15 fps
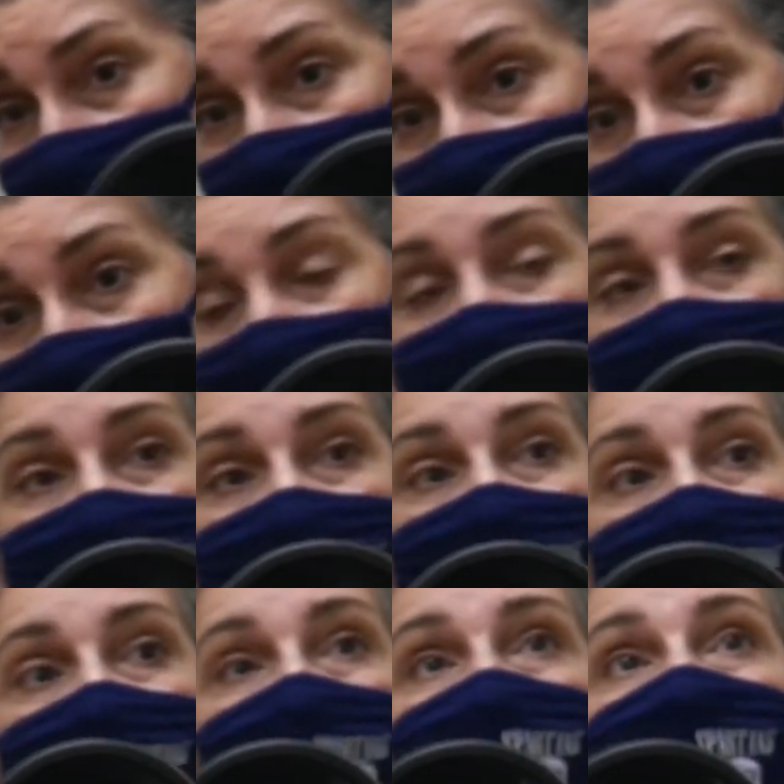this weekend,
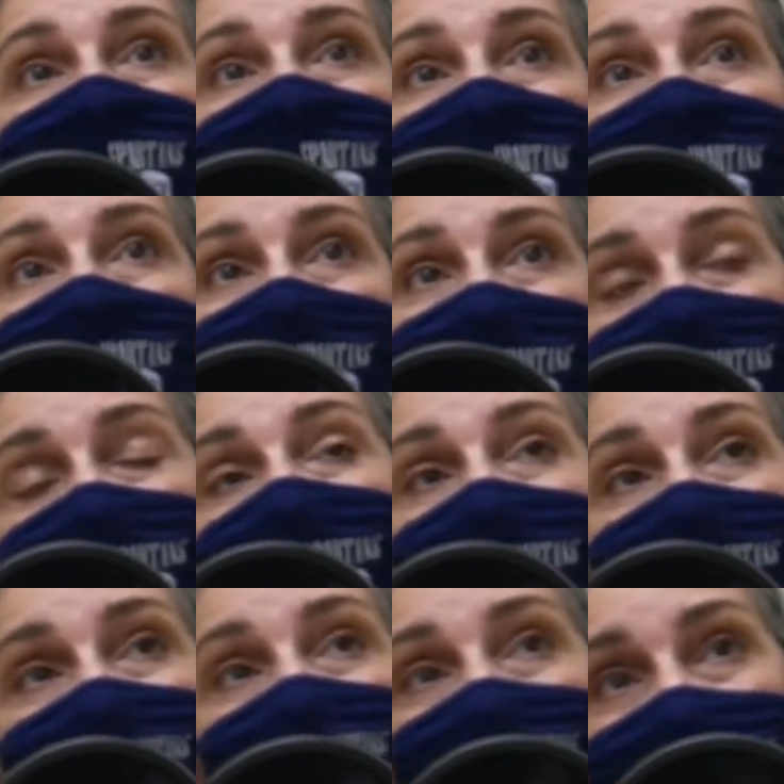so one thing I
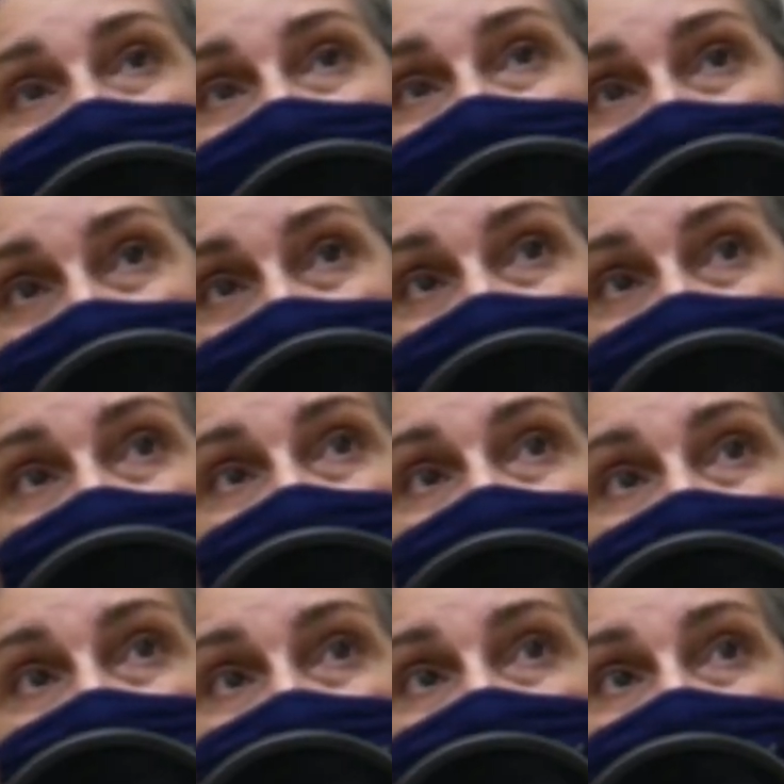enjoy cooking
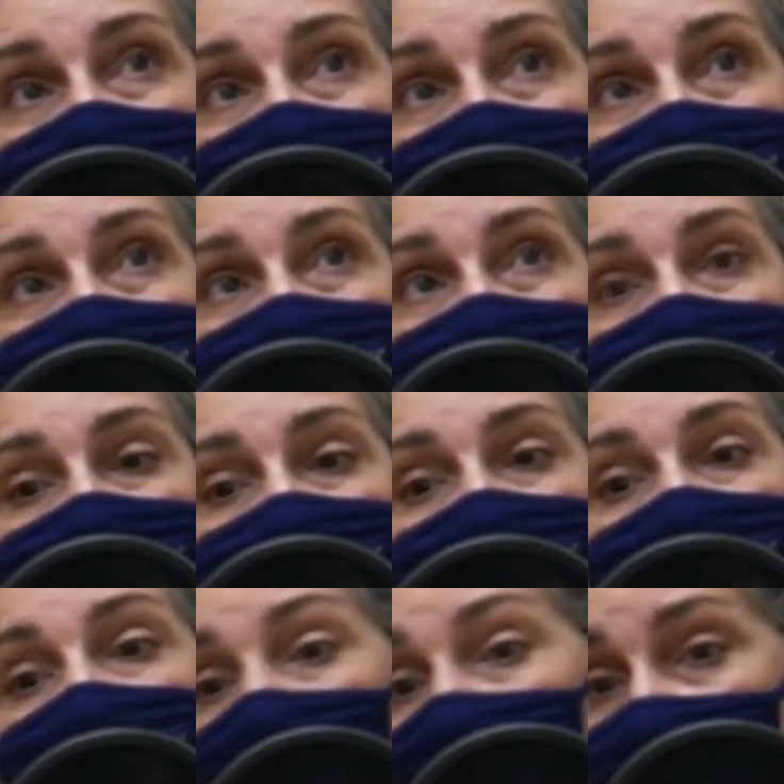is,
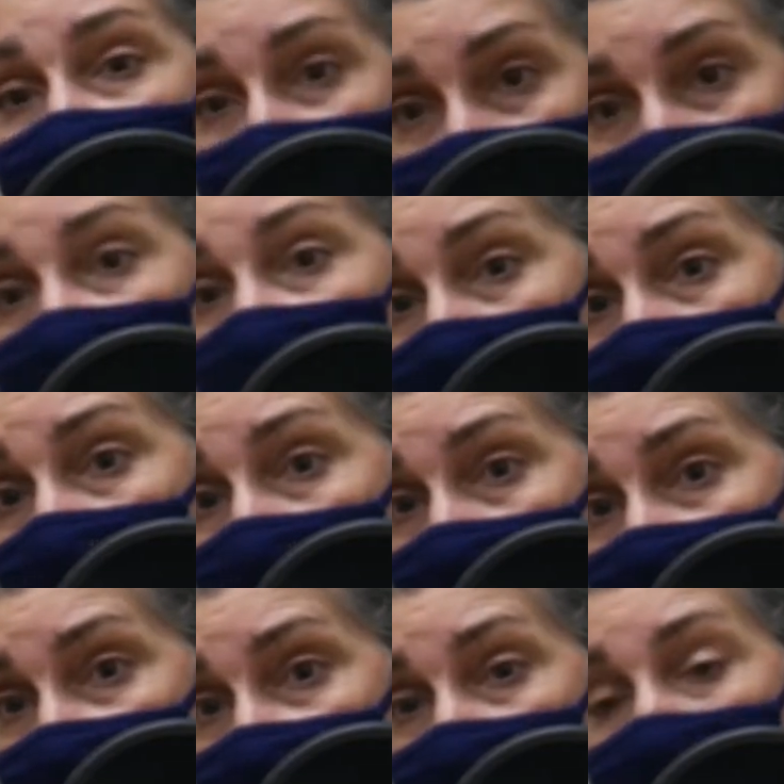the chicken
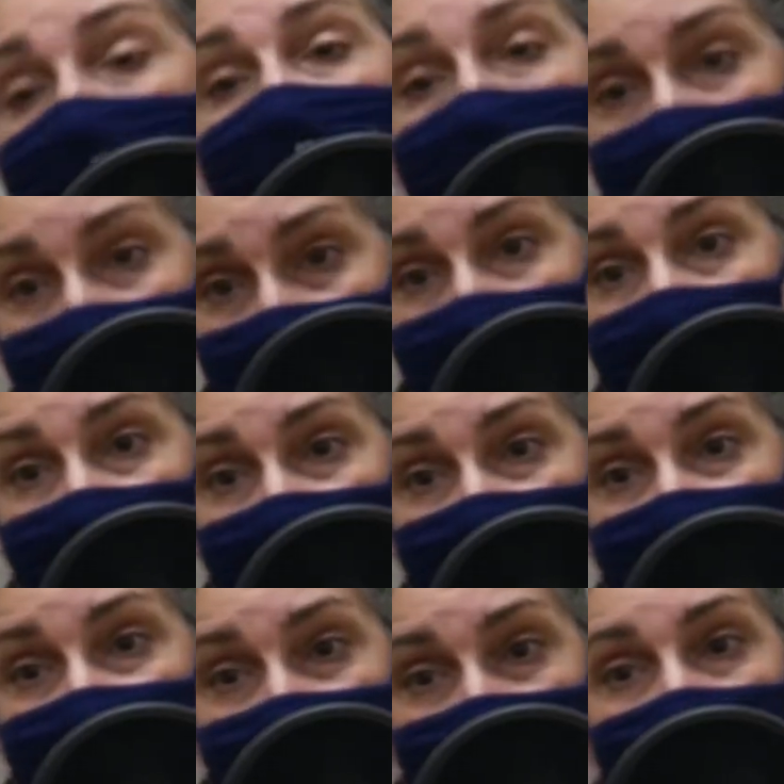parmesan, like the breaded
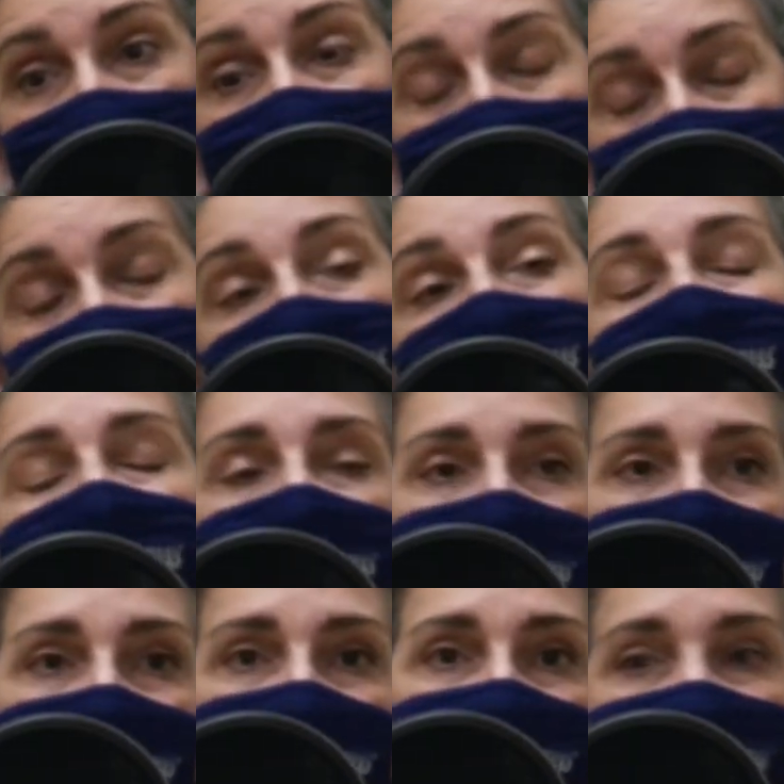chicken.
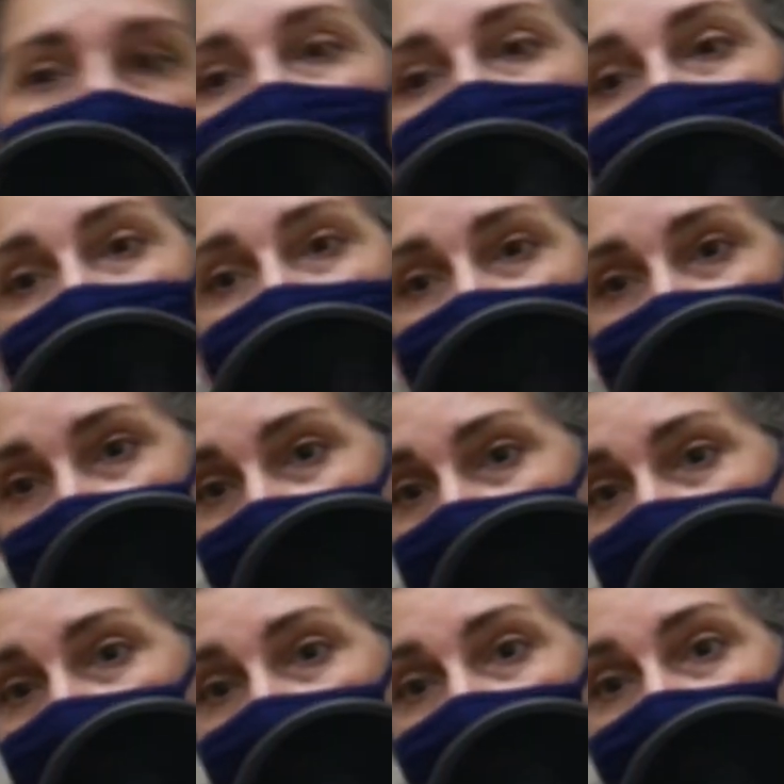And so I'll be making that for
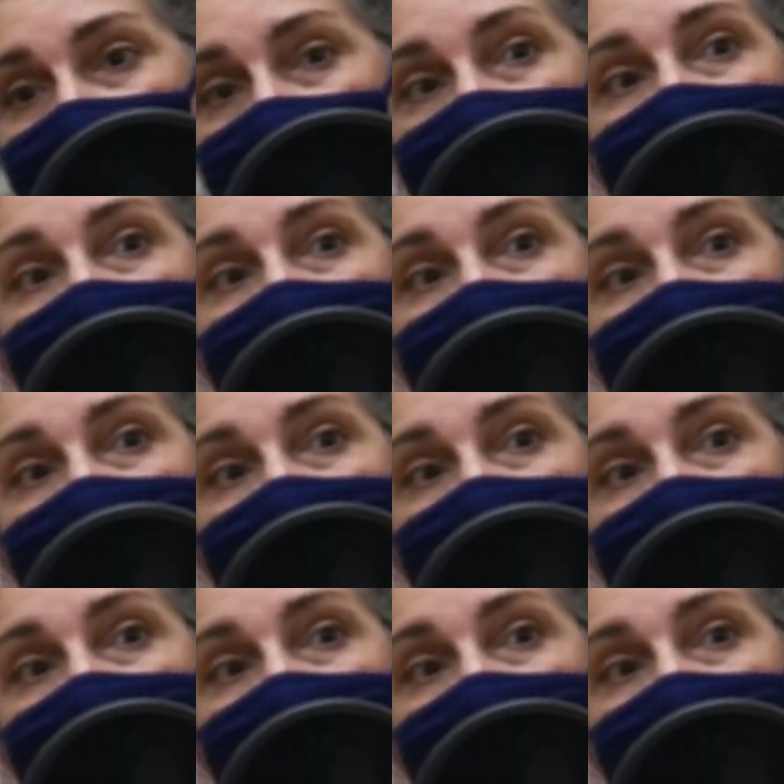him,